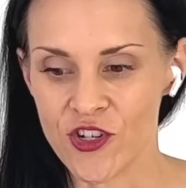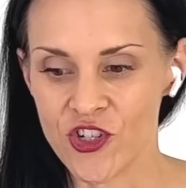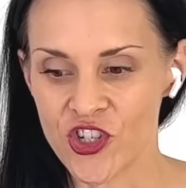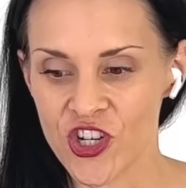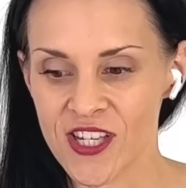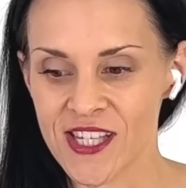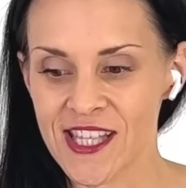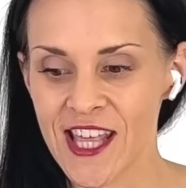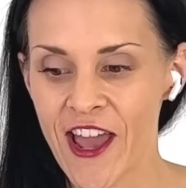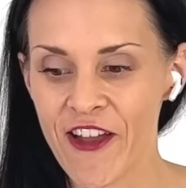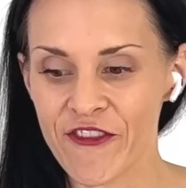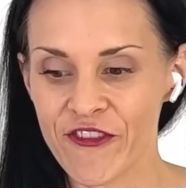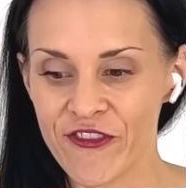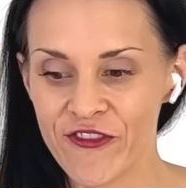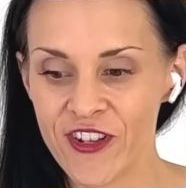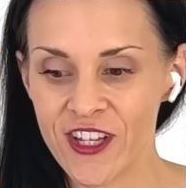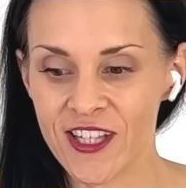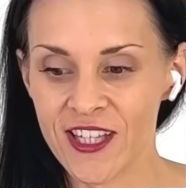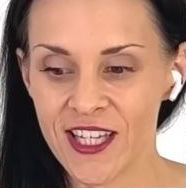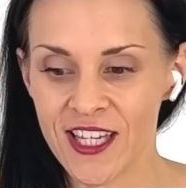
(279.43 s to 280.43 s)
Just that
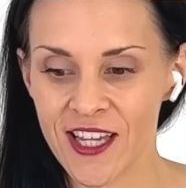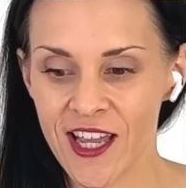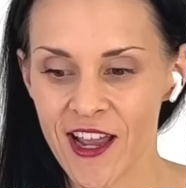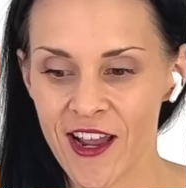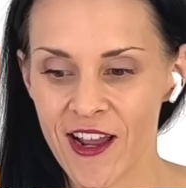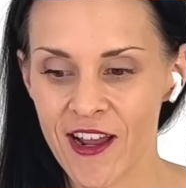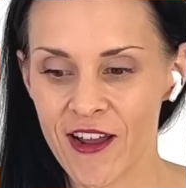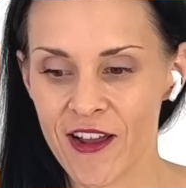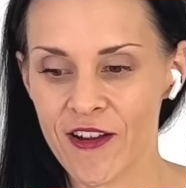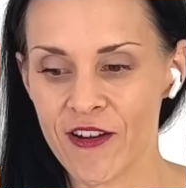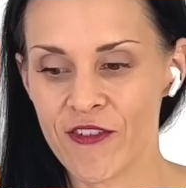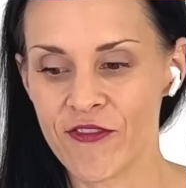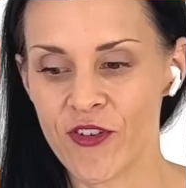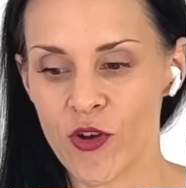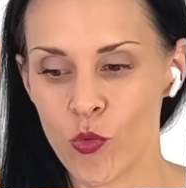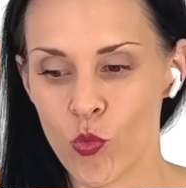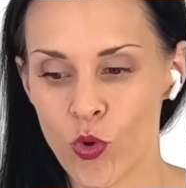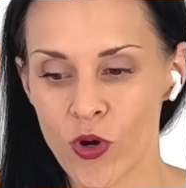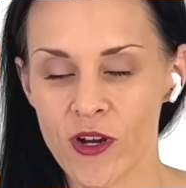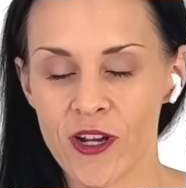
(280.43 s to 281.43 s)
feeling of
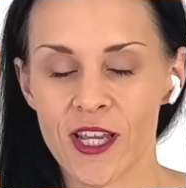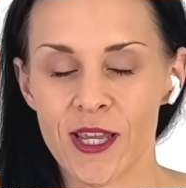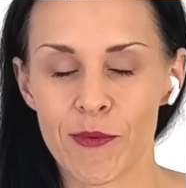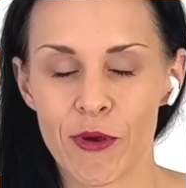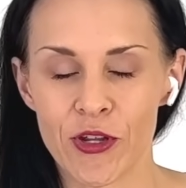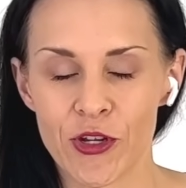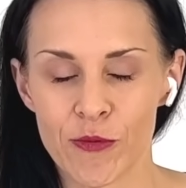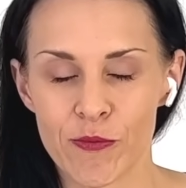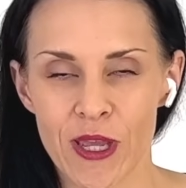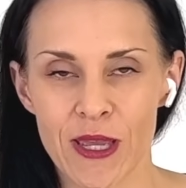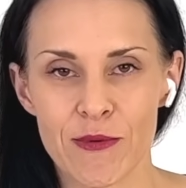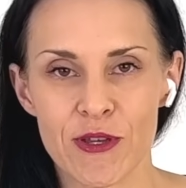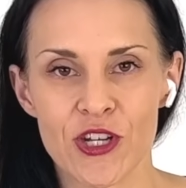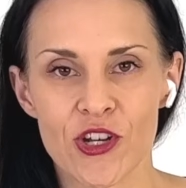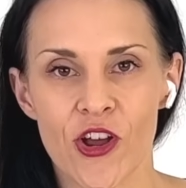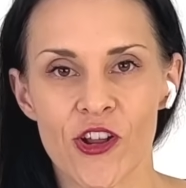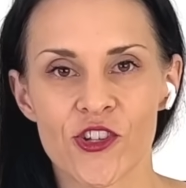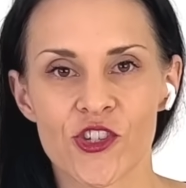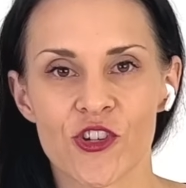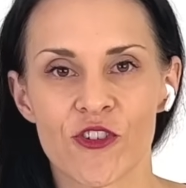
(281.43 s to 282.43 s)
worrying about your baby
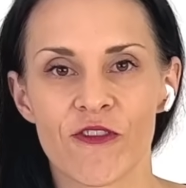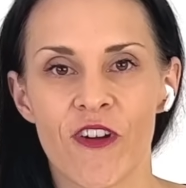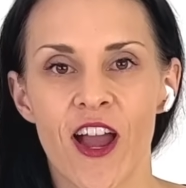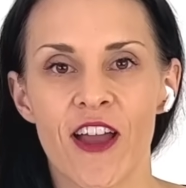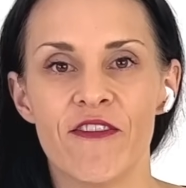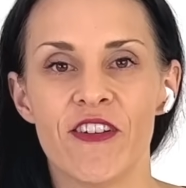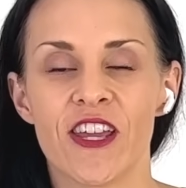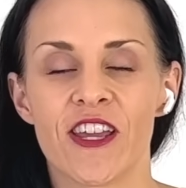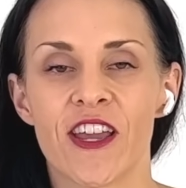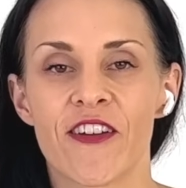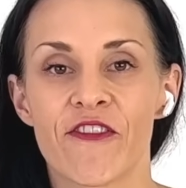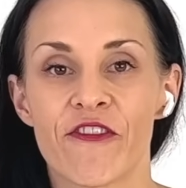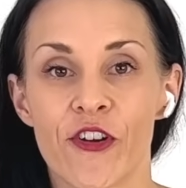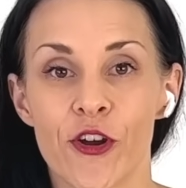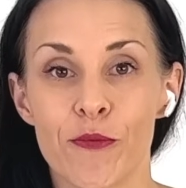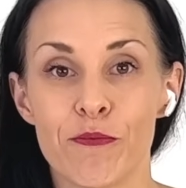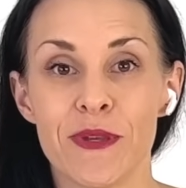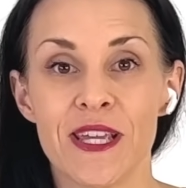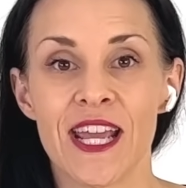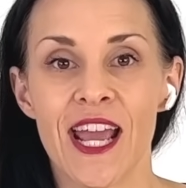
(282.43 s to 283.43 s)
not surviving,
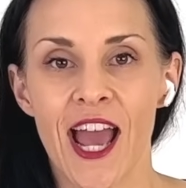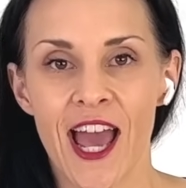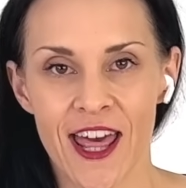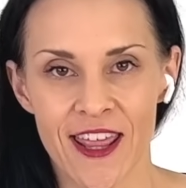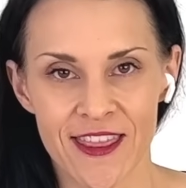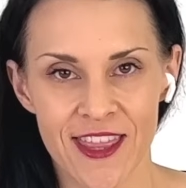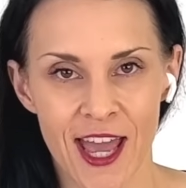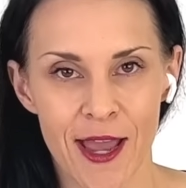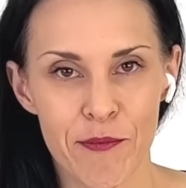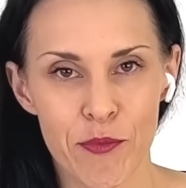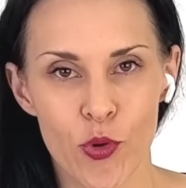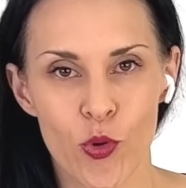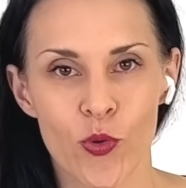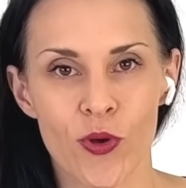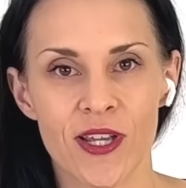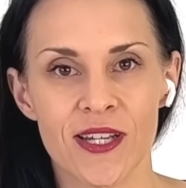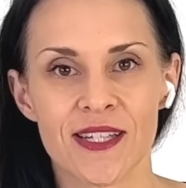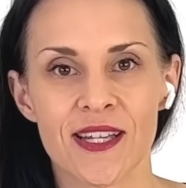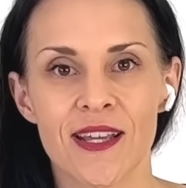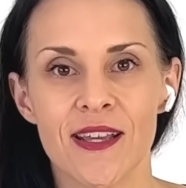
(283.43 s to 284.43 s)
for me at that
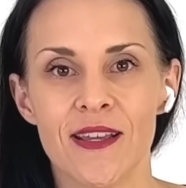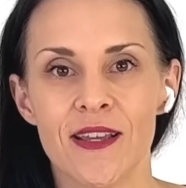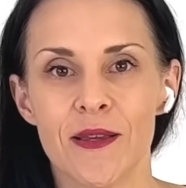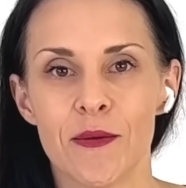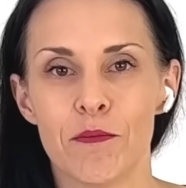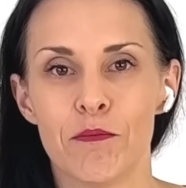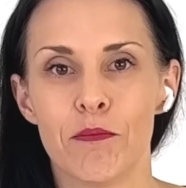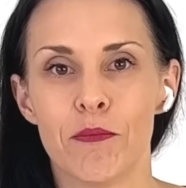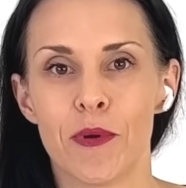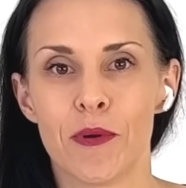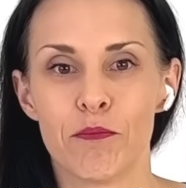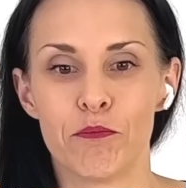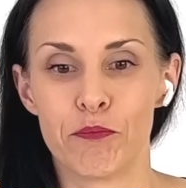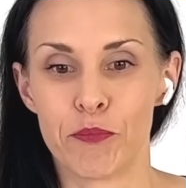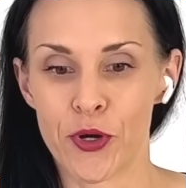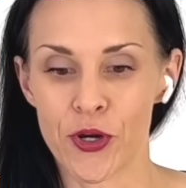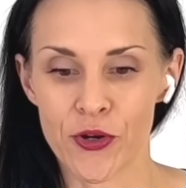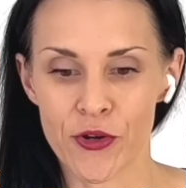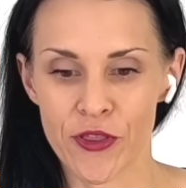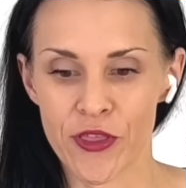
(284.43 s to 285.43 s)
point,
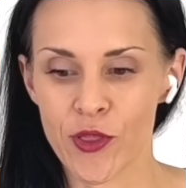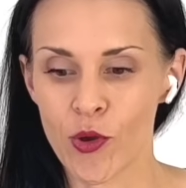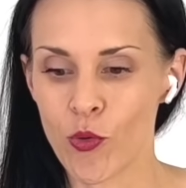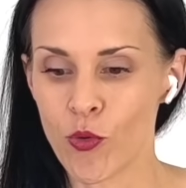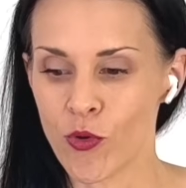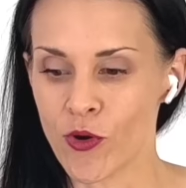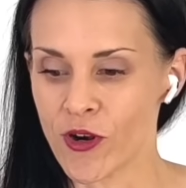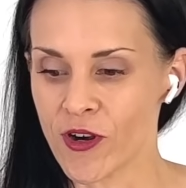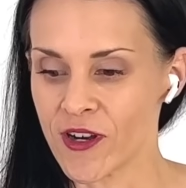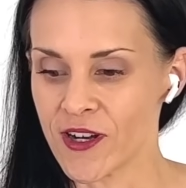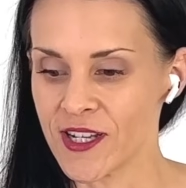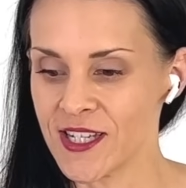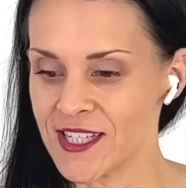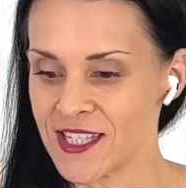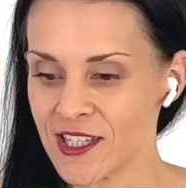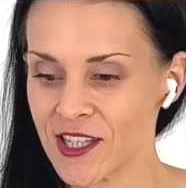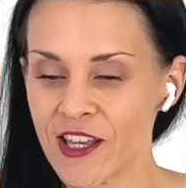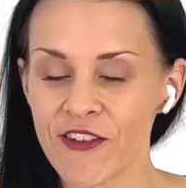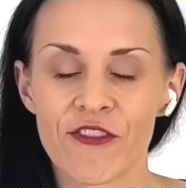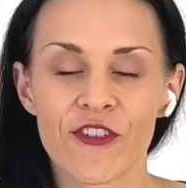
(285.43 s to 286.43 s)
birth or
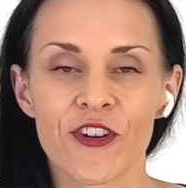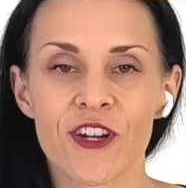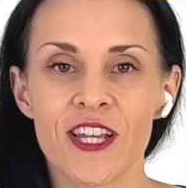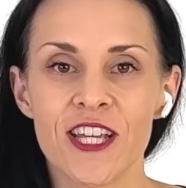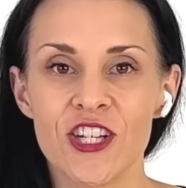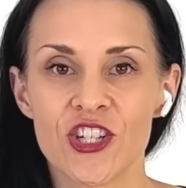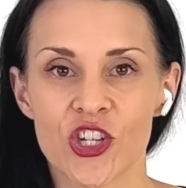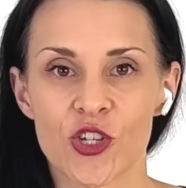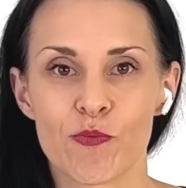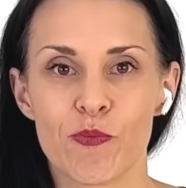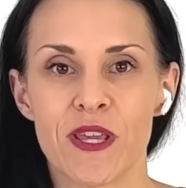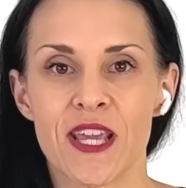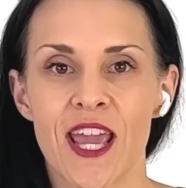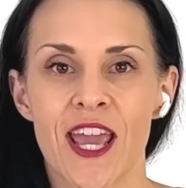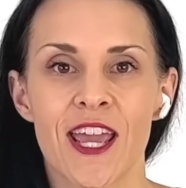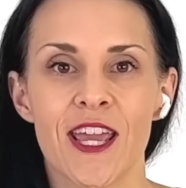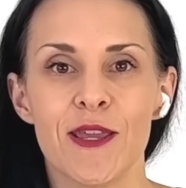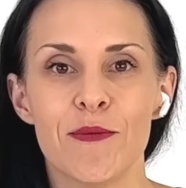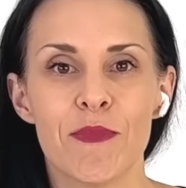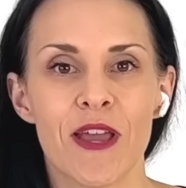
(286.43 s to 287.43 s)
delivery just
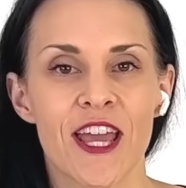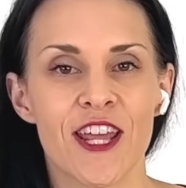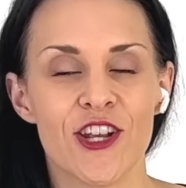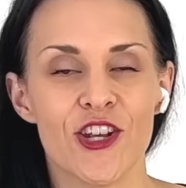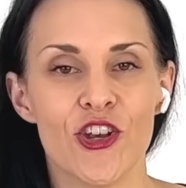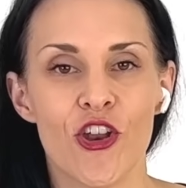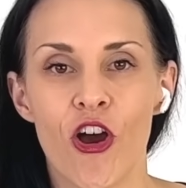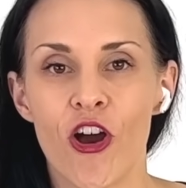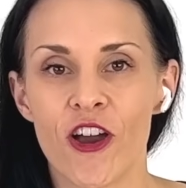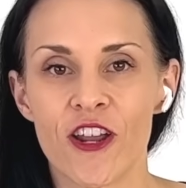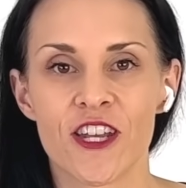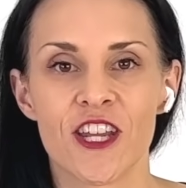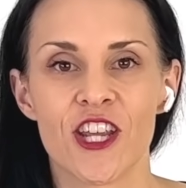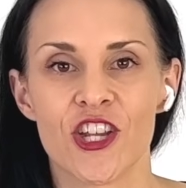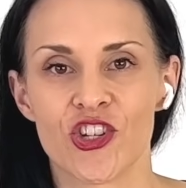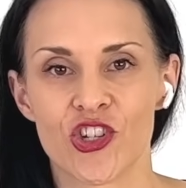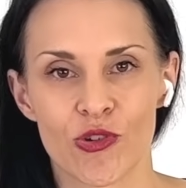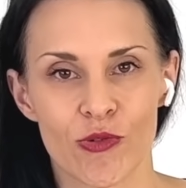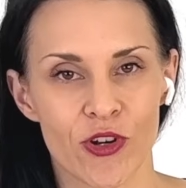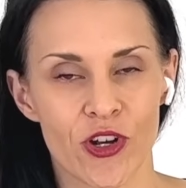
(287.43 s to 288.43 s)
became a
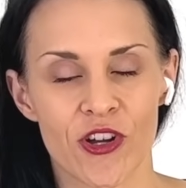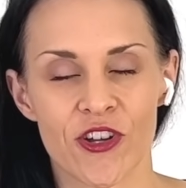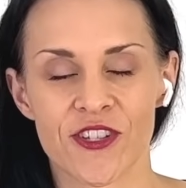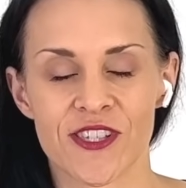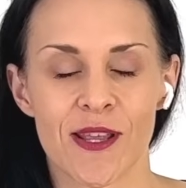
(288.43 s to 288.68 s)
non-issue at all,